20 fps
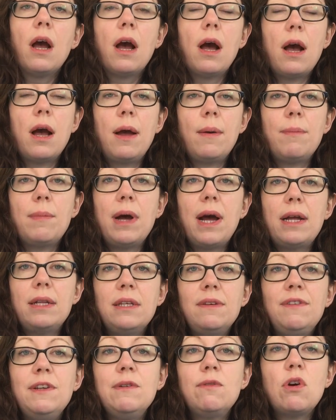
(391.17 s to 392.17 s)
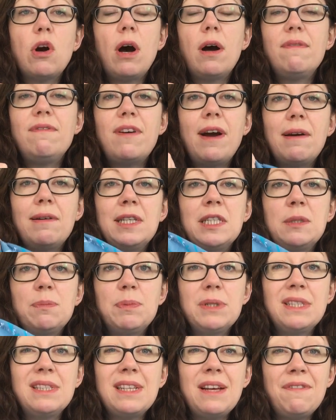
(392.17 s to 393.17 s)
And if you've got a very
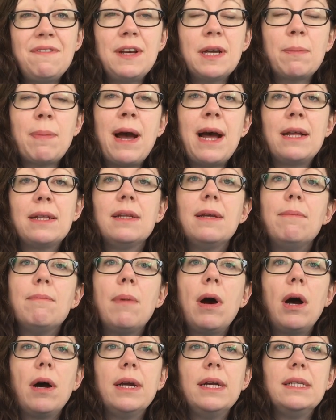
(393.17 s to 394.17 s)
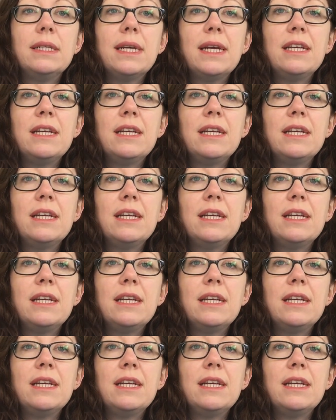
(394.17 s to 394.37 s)
specific pattern in mind,